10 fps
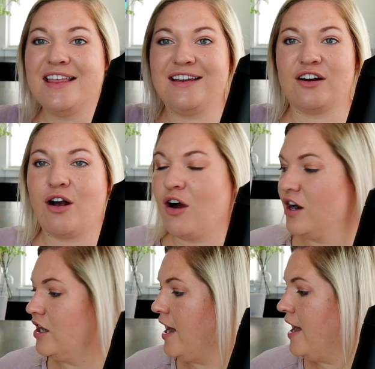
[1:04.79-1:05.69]
There
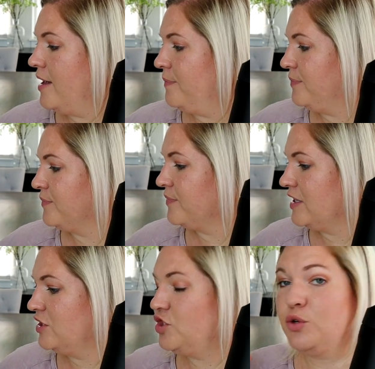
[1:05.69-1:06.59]
are um,
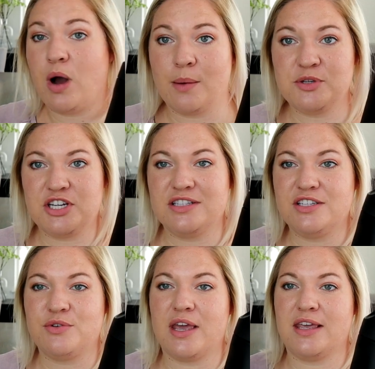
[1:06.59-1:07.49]
two
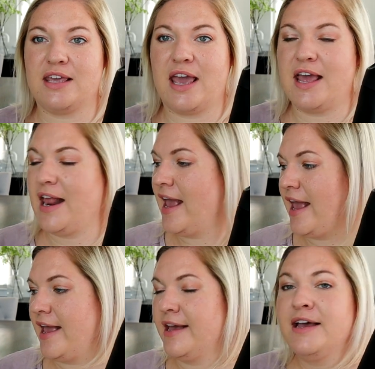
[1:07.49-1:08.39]
options. You can get
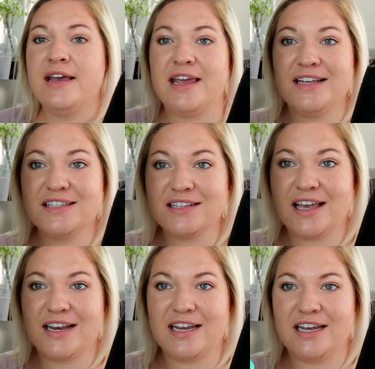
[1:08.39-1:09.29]
a
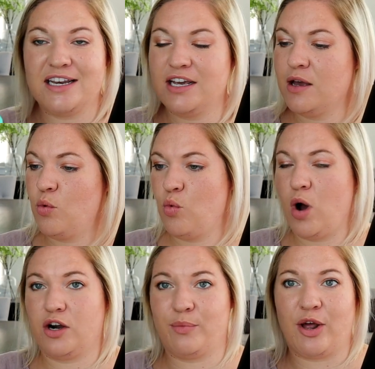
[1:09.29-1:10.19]
insulated
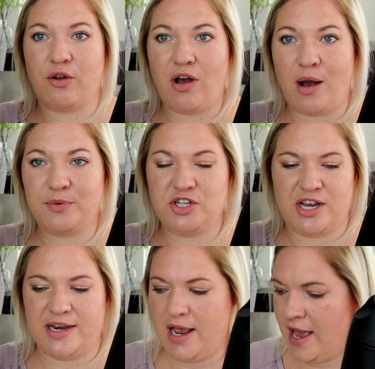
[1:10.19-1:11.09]
water bottle
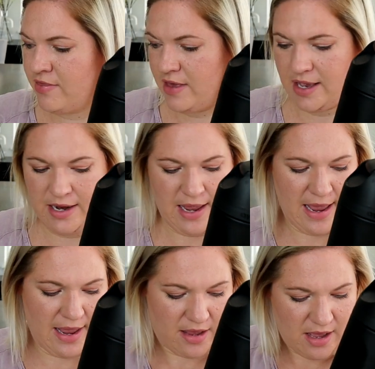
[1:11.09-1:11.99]
option and then
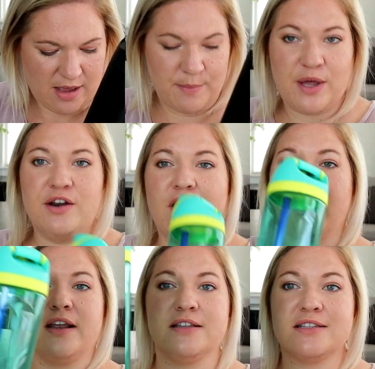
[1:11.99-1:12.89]
a um,
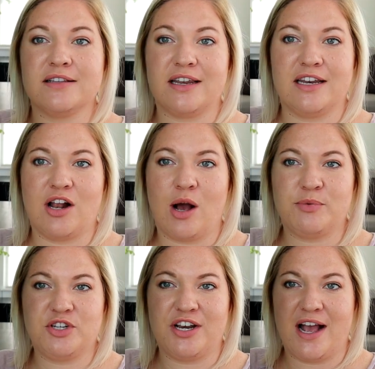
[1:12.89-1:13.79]
non-insulated
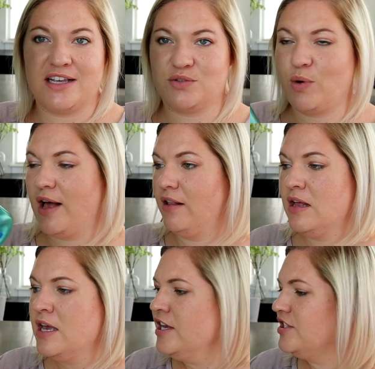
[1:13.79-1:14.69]
option as
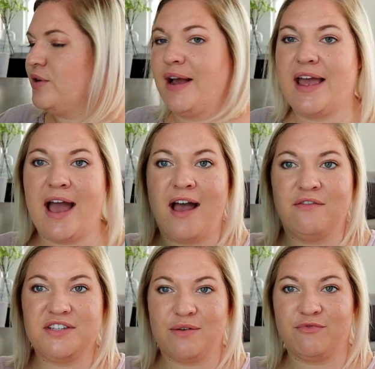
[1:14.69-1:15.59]
well. So I
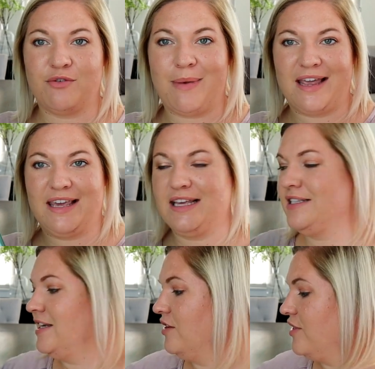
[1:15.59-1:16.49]
have some for my
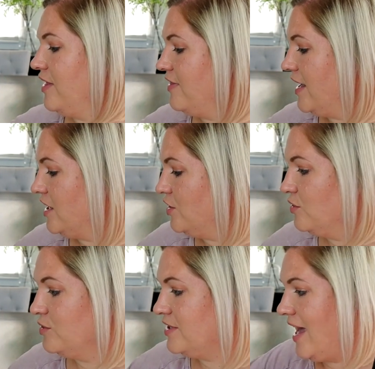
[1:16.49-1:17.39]
kids here that they
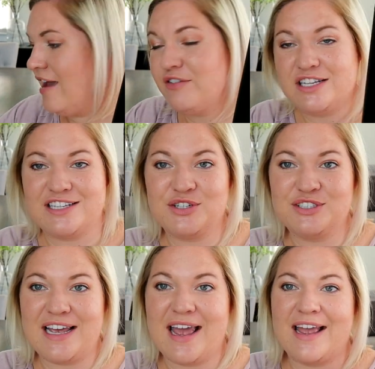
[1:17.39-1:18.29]
use every single
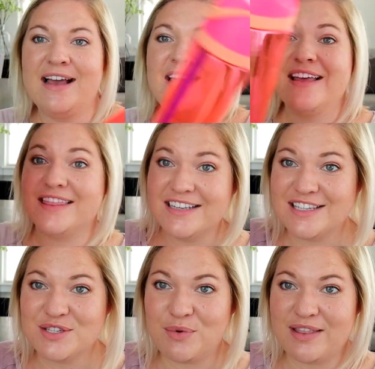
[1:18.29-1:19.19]
day. This
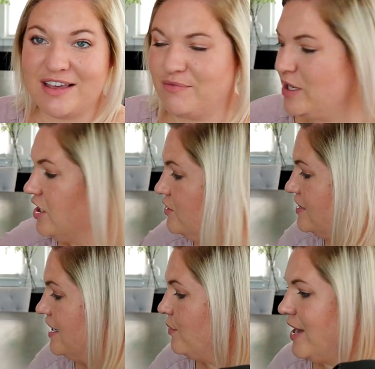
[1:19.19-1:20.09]
is what they've been
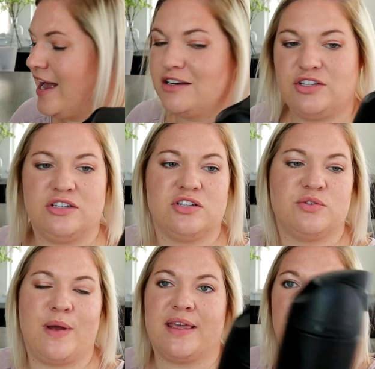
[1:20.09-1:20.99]
using. We actually
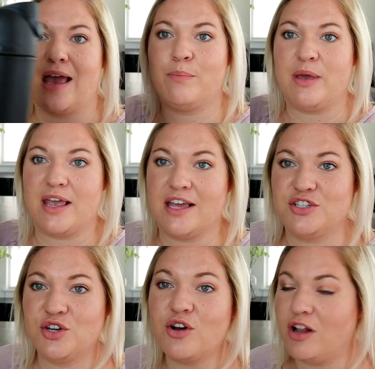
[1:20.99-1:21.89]
just went camping and
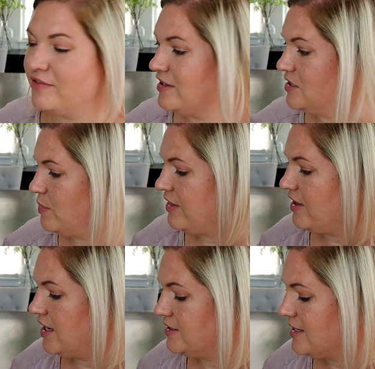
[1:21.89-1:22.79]
took all of these with
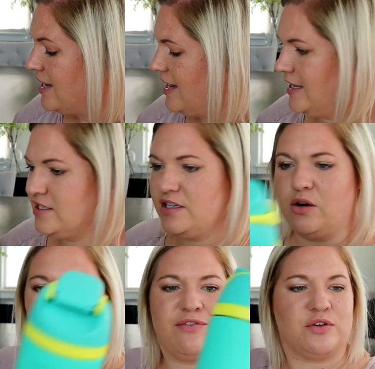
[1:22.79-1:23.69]
us. And
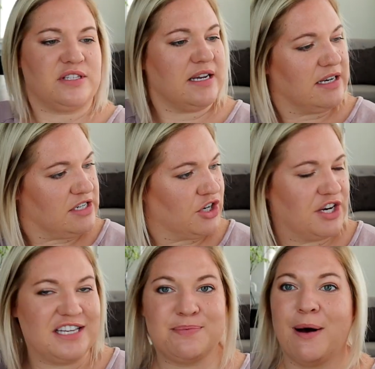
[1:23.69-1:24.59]
so if you see any
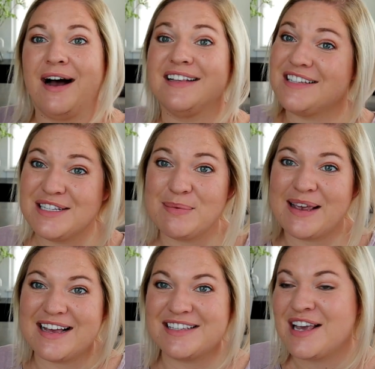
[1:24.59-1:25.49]
dirty spots, it's
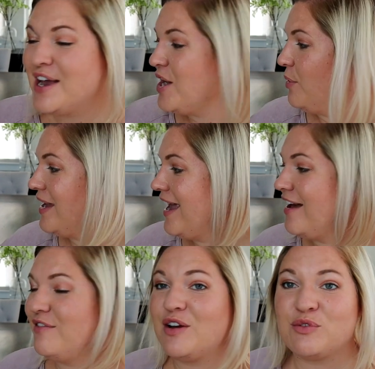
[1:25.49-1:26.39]
because we
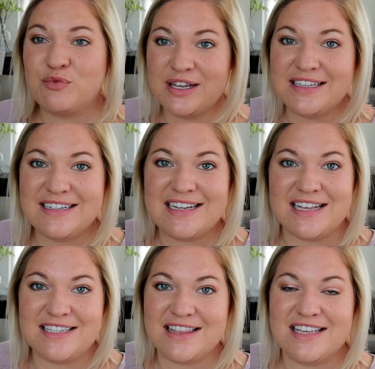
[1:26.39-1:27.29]
have really
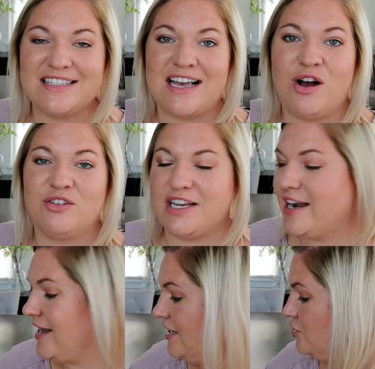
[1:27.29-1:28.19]
tested these out
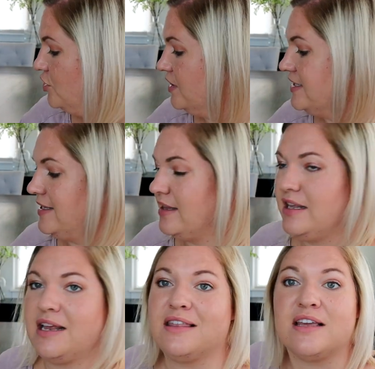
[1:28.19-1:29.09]
and I can truly say
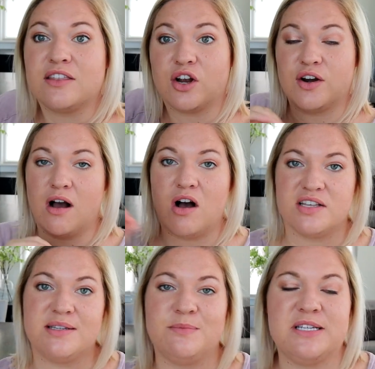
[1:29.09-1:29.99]
that I think they're an
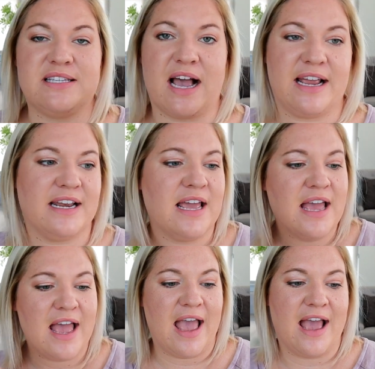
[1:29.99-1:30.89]
awesome design.
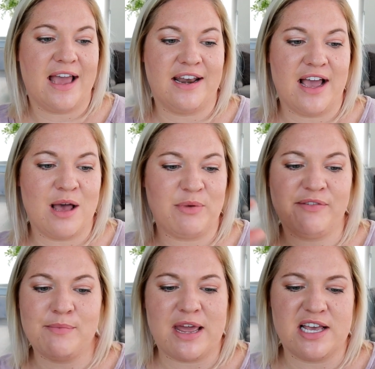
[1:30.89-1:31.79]
And um,
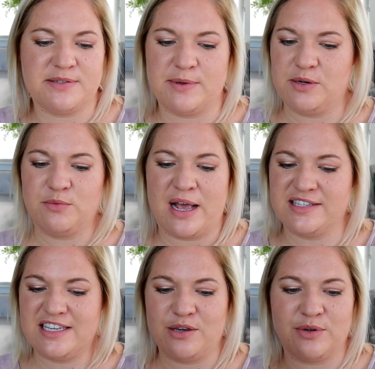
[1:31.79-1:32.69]
even my husband,
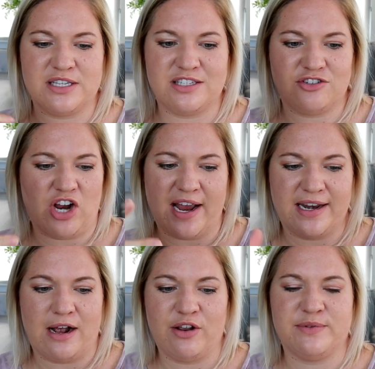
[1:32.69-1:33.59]
as he was trying
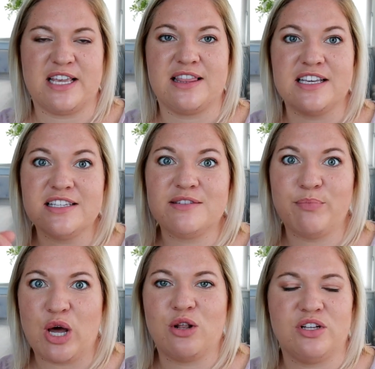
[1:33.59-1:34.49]
it out, he was like, this
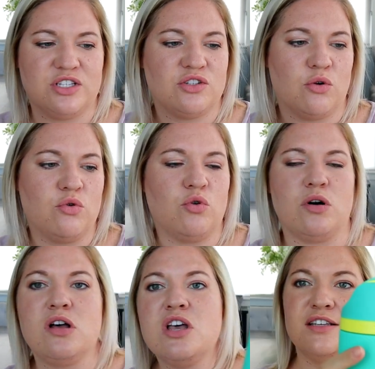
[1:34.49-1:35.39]
bottle is so cool.